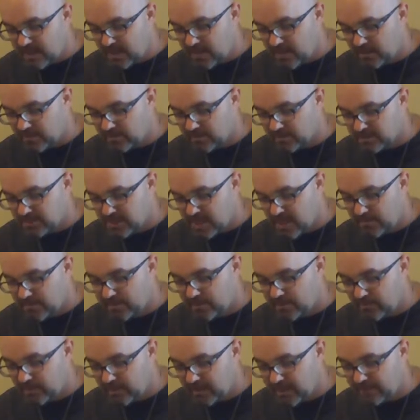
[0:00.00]
piled on top
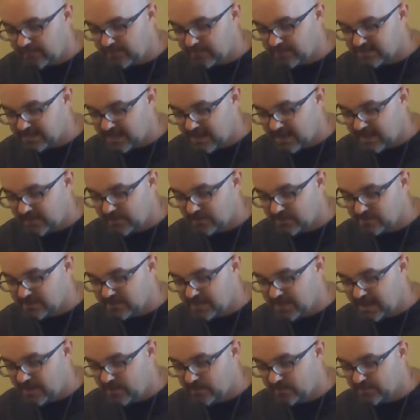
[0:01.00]
of your lifeless idols.
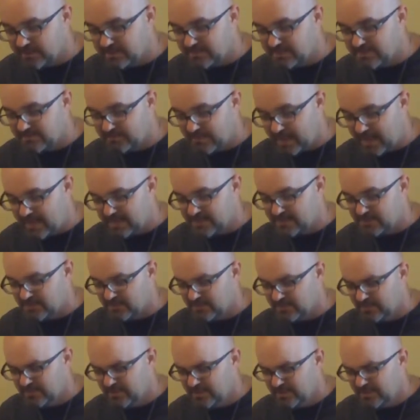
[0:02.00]
I will despise you.